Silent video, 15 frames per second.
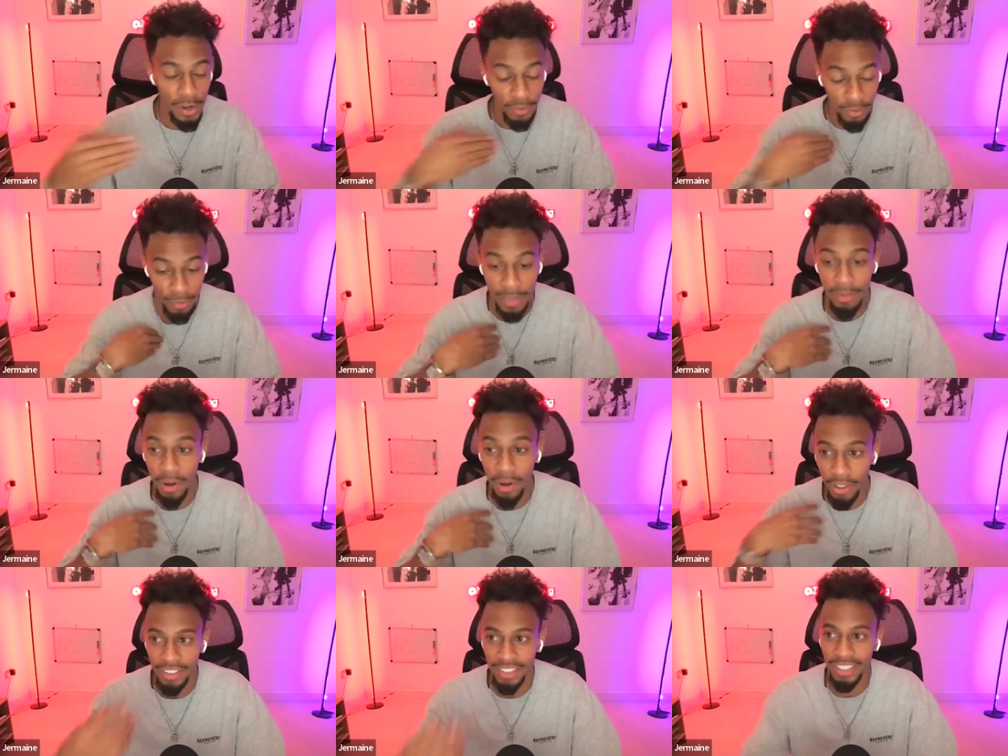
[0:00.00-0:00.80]
For me
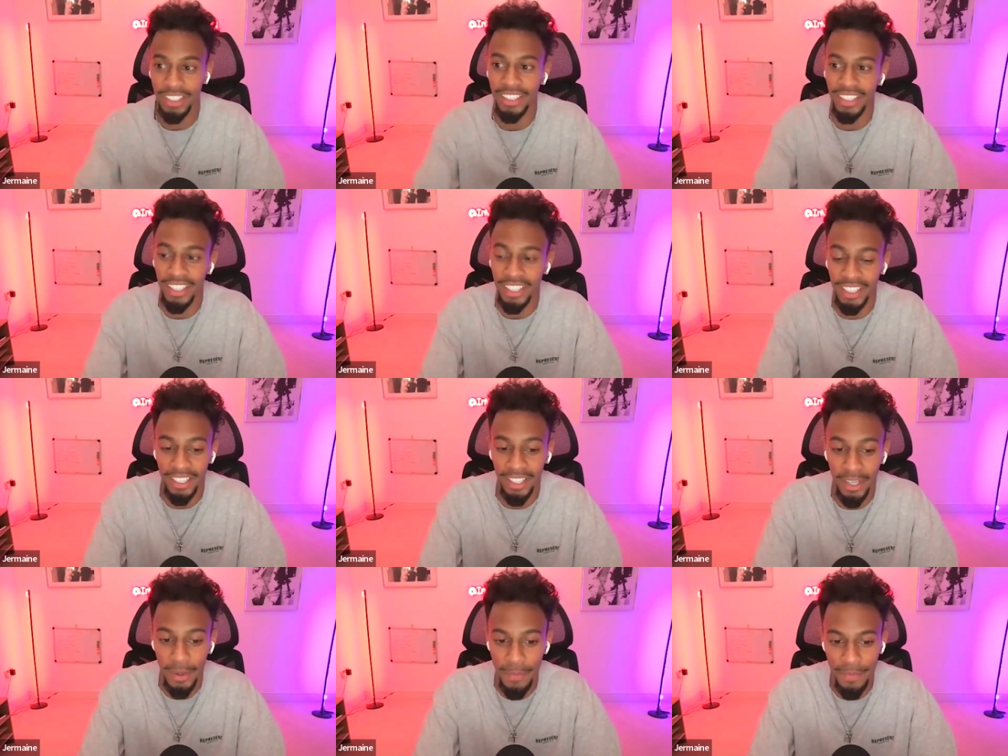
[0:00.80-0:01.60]
personally, it
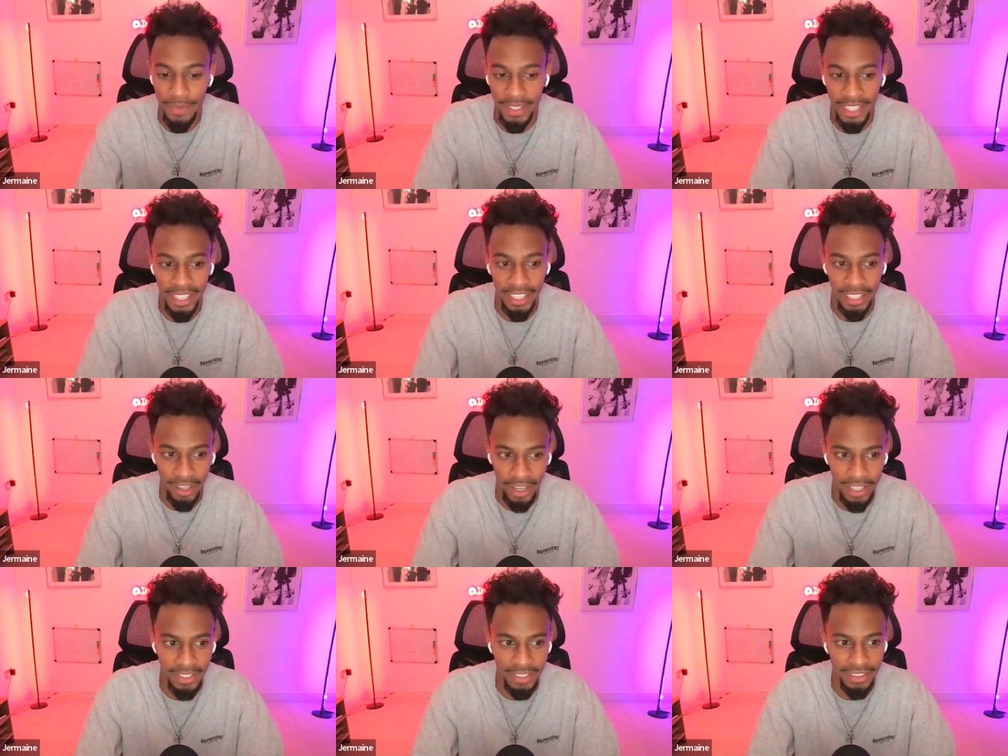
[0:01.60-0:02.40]

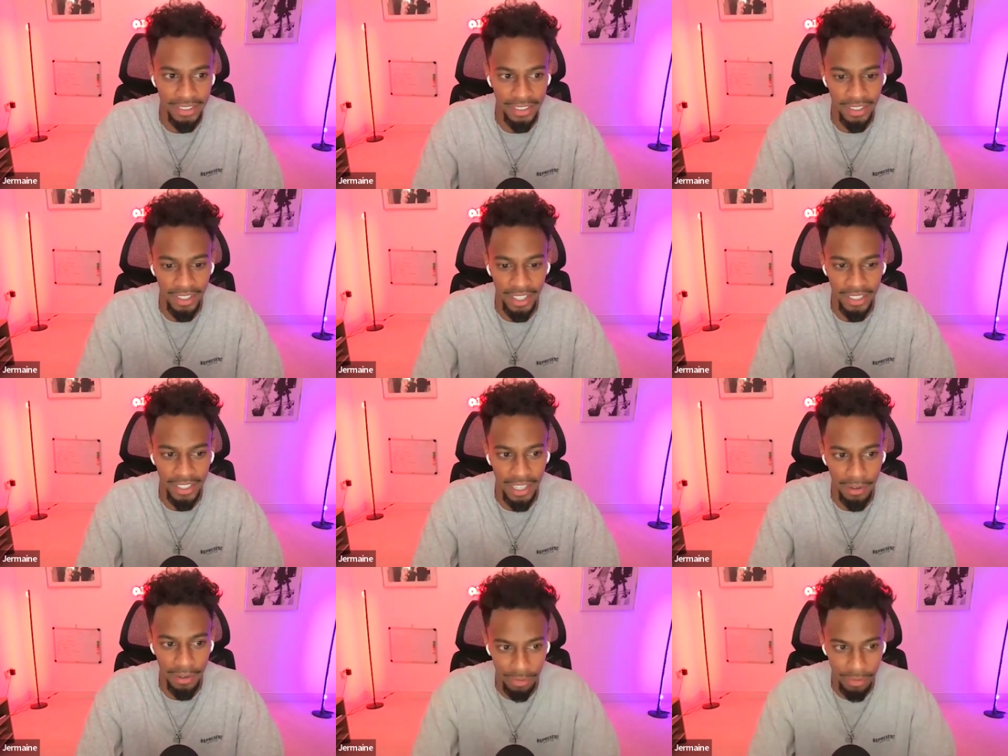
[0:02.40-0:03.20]
aligned
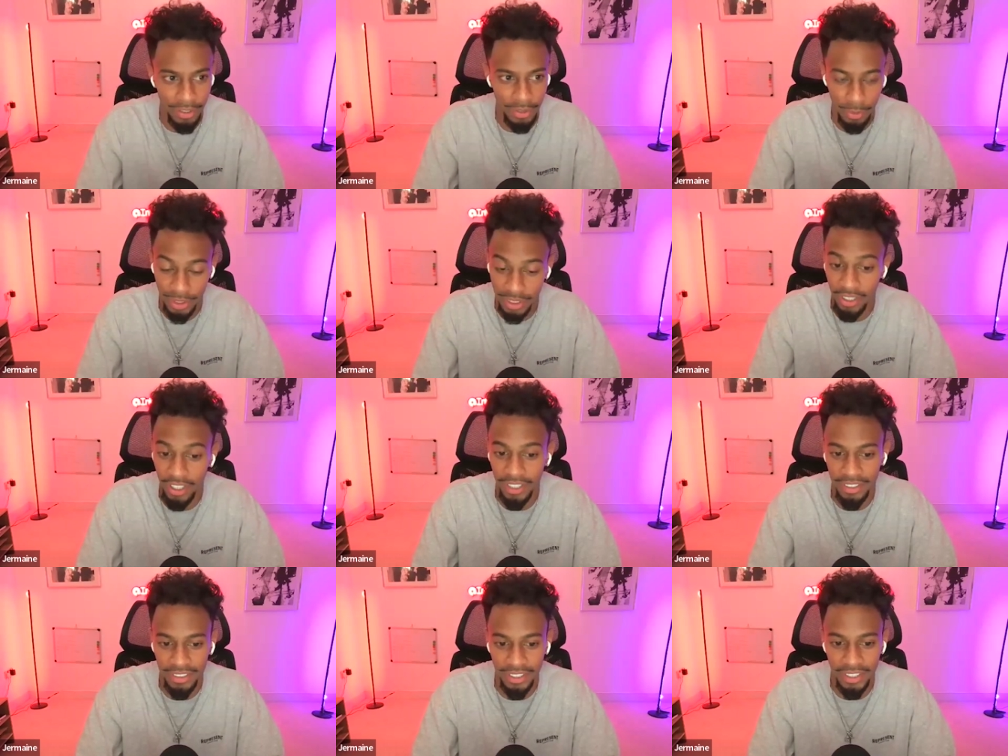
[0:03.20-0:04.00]
like everything really
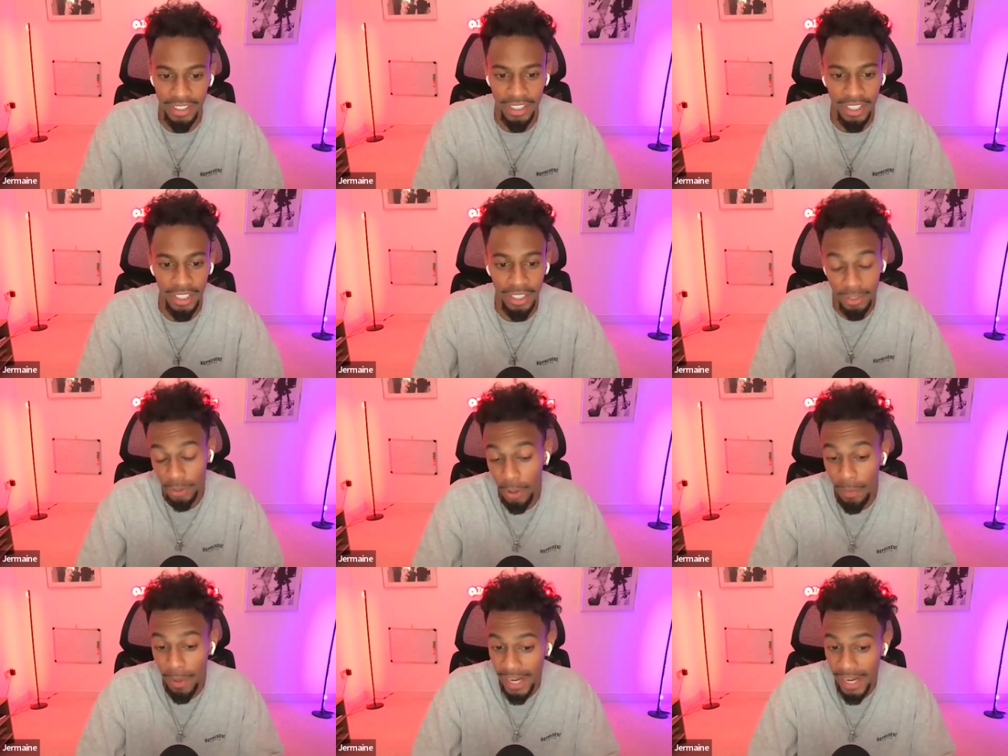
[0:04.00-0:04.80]
nicely. So I
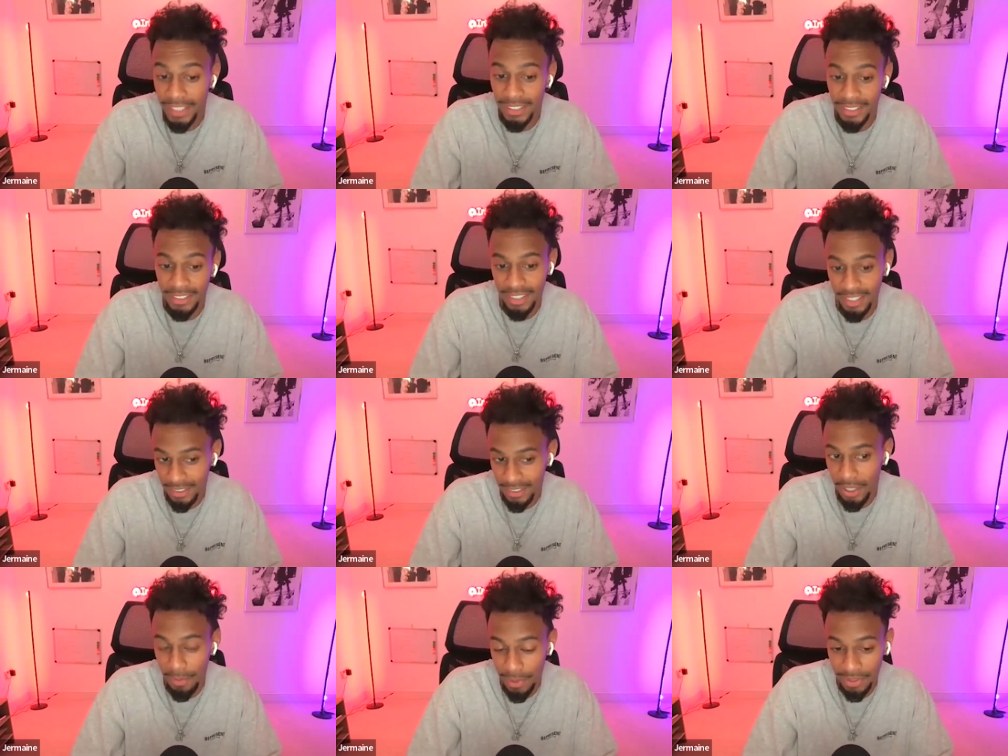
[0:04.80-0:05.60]
got paid to
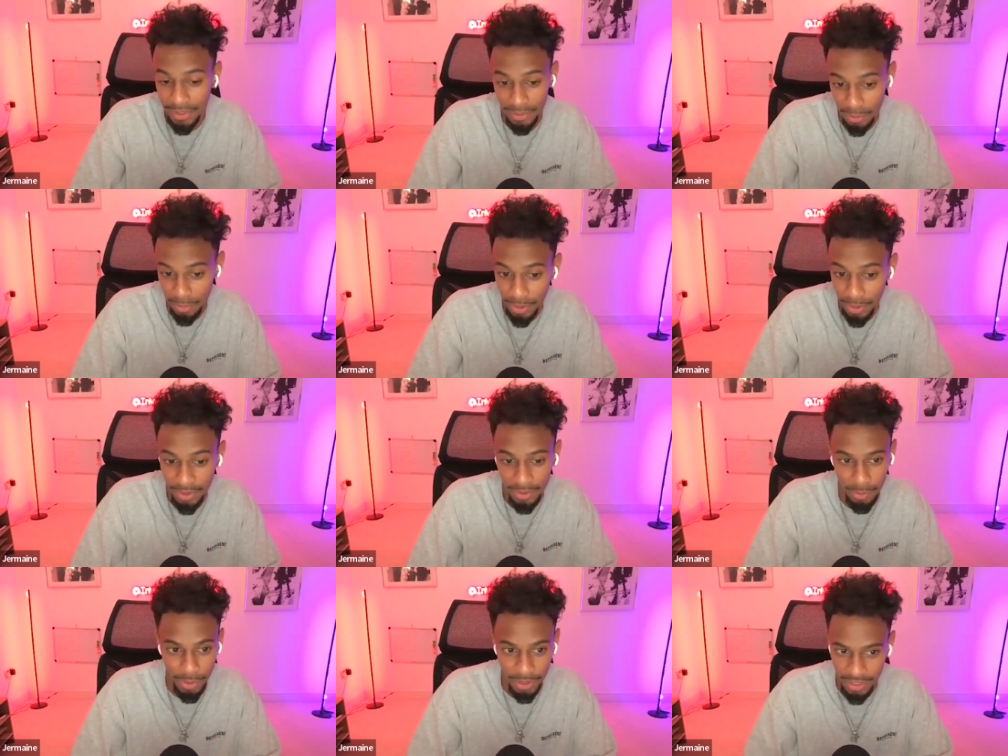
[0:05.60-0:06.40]
start a business
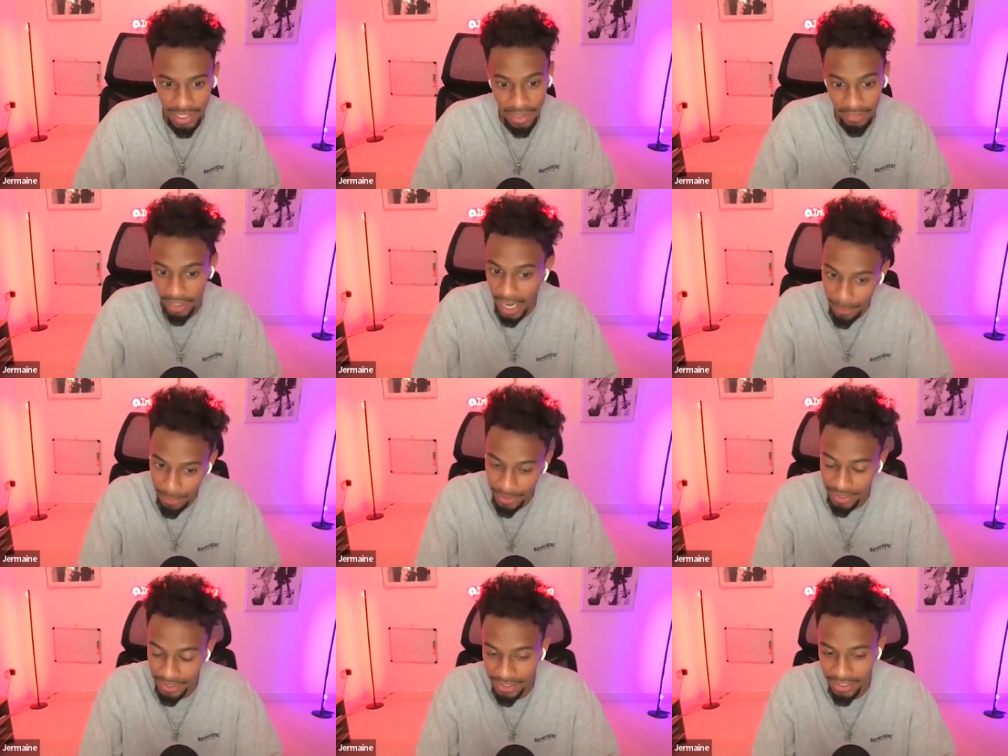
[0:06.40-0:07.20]
almost, which never
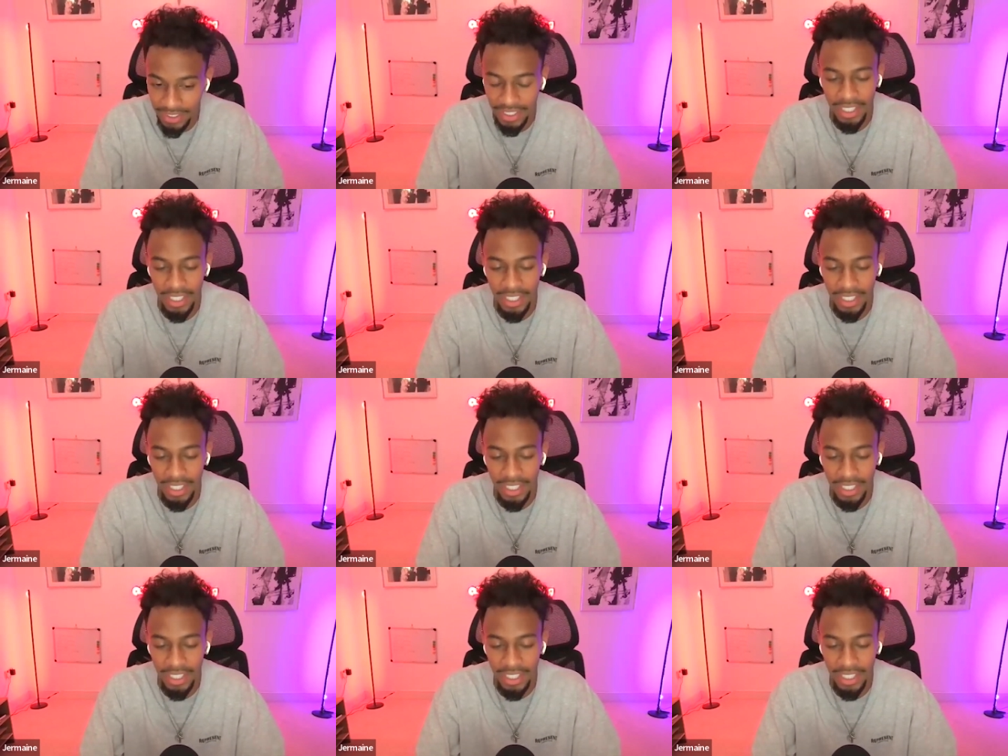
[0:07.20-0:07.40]
happens.